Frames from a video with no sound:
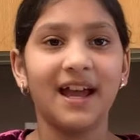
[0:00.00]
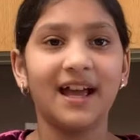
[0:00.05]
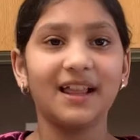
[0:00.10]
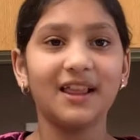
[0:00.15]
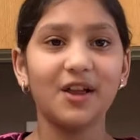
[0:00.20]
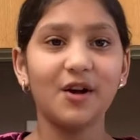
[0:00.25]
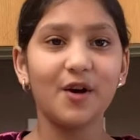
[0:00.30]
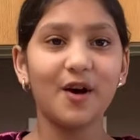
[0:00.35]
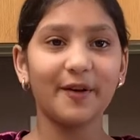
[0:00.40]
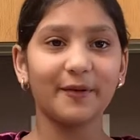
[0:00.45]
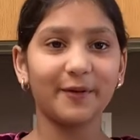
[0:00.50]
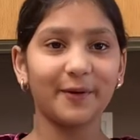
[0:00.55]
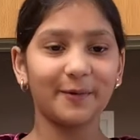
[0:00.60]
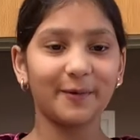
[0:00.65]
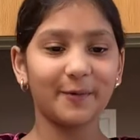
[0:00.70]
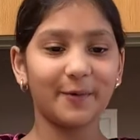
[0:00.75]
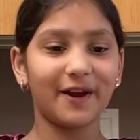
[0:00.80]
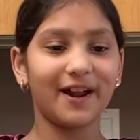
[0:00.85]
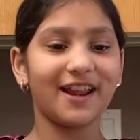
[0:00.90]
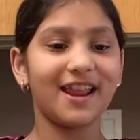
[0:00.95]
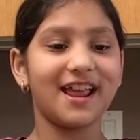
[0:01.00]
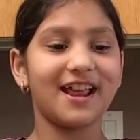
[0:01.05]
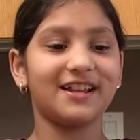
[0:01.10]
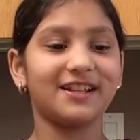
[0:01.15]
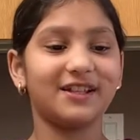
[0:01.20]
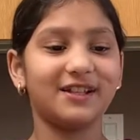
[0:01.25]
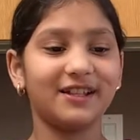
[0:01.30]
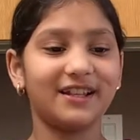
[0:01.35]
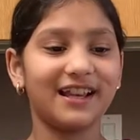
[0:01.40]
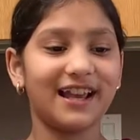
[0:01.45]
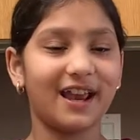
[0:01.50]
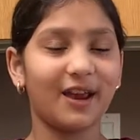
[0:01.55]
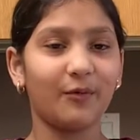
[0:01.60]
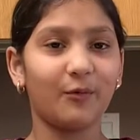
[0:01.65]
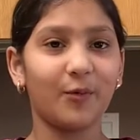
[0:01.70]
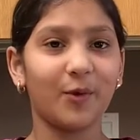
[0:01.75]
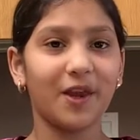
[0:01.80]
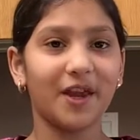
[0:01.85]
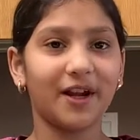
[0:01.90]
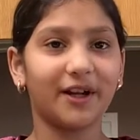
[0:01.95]
Hello everyone, and today
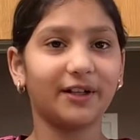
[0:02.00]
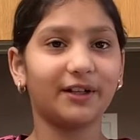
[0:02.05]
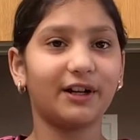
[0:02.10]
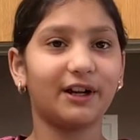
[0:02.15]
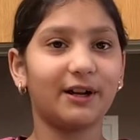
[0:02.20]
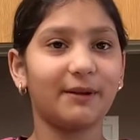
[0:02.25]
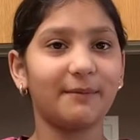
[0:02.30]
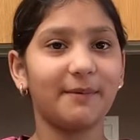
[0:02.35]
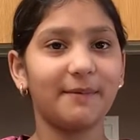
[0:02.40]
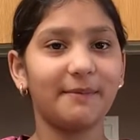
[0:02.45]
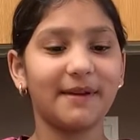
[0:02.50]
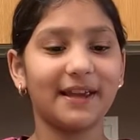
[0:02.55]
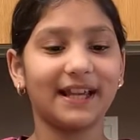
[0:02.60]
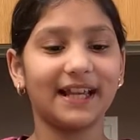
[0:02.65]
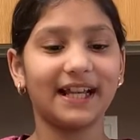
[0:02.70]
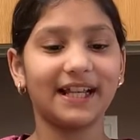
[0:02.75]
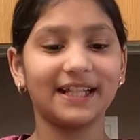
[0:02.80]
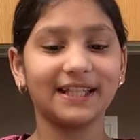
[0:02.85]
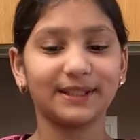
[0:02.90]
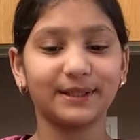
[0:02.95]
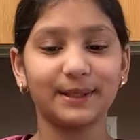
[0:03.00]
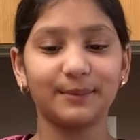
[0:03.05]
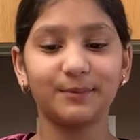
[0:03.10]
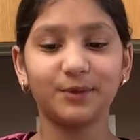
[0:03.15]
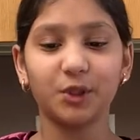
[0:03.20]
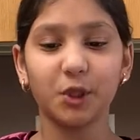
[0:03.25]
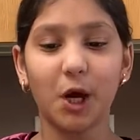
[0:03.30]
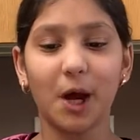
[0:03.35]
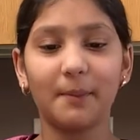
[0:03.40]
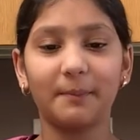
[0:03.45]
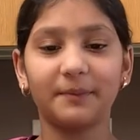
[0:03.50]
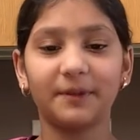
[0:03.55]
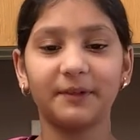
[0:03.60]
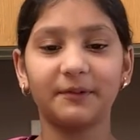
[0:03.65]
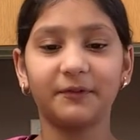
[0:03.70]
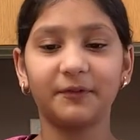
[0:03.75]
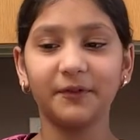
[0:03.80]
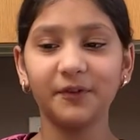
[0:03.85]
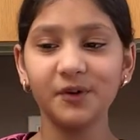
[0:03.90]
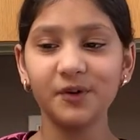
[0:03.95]
we are going to be making some chopped
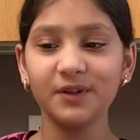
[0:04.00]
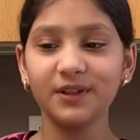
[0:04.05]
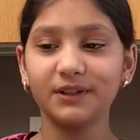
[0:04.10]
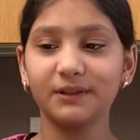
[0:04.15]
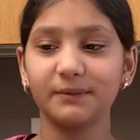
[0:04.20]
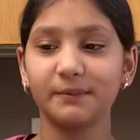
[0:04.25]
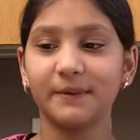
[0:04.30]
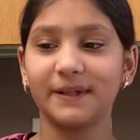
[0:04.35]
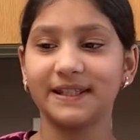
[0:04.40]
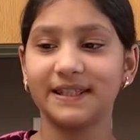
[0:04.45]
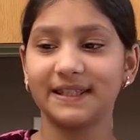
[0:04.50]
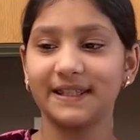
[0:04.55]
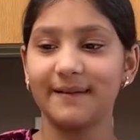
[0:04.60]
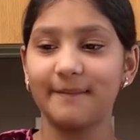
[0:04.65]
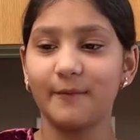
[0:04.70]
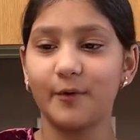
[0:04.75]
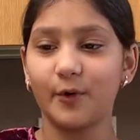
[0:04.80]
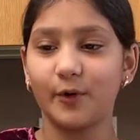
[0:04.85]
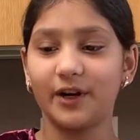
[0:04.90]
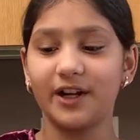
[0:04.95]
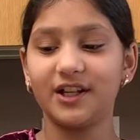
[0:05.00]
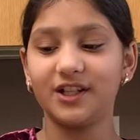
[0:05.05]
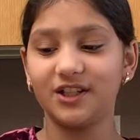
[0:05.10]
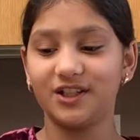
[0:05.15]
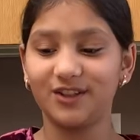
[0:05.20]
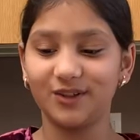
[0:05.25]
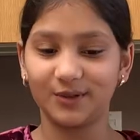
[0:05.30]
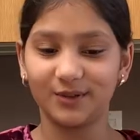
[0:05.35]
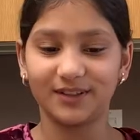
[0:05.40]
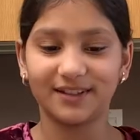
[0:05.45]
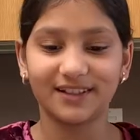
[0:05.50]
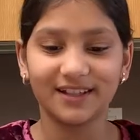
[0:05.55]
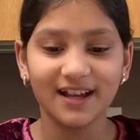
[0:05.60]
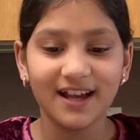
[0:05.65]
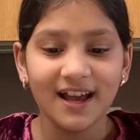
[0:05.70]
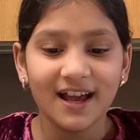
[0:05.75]
fruits with some orange juice.